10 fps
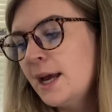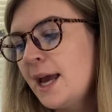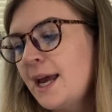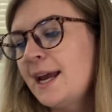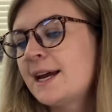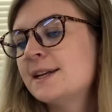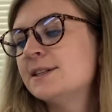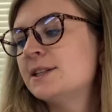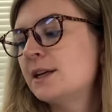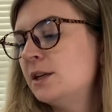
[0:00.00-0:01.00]

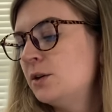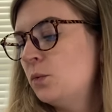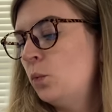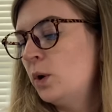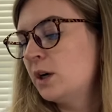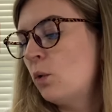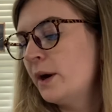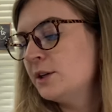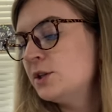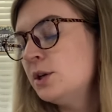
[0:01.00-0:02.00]
And we're
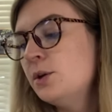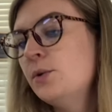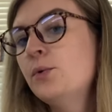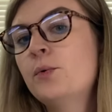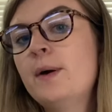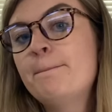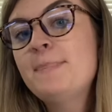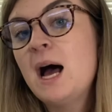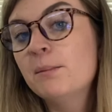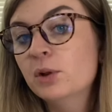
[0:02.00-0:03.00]
going to
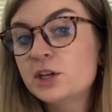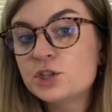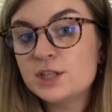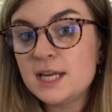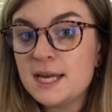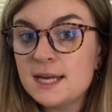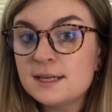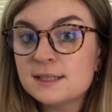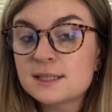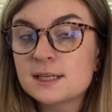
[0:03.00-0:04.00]
publish
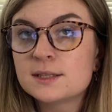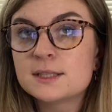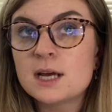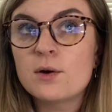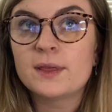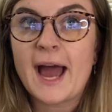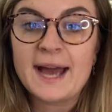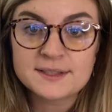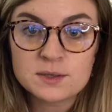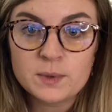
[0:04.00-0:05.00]
these. So
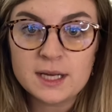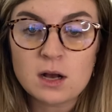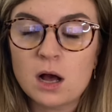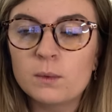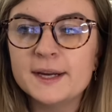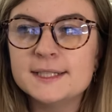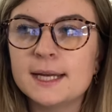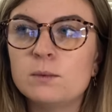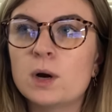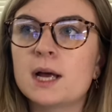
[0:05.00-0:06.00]
last week, all we
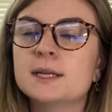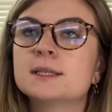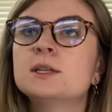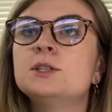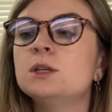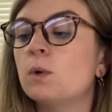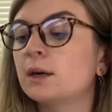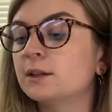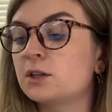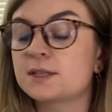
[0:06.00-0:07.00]
did was do our
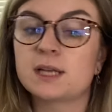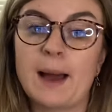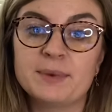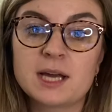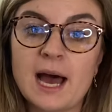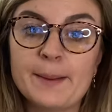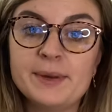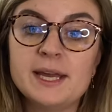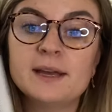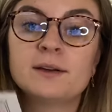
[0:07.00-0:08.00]
little sloppy
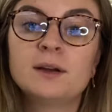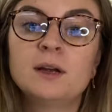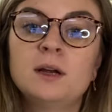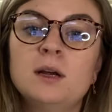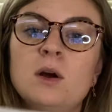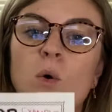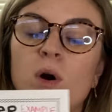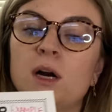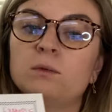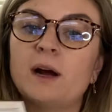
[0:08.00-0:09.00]
copy
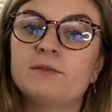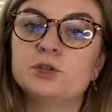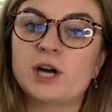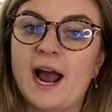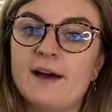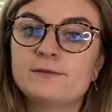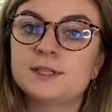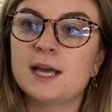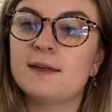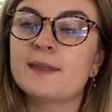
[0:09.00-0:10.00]
or our rough
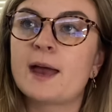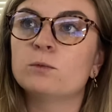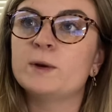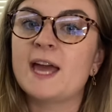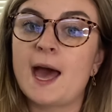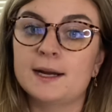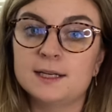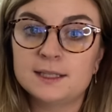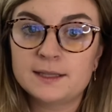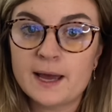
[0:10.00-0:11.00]
draft, and then we
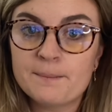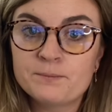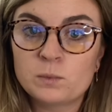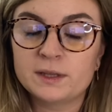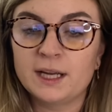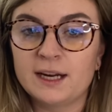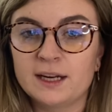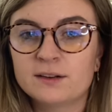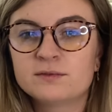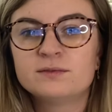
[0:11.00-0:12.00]
edited them with
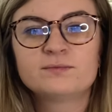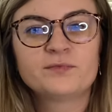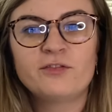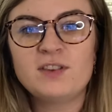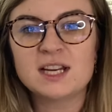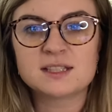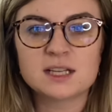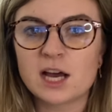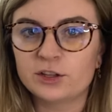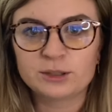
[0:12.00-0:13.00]
a fancy
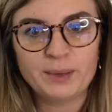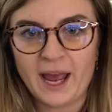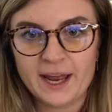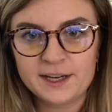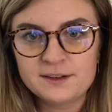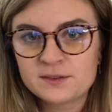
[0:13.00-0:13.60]
colored pen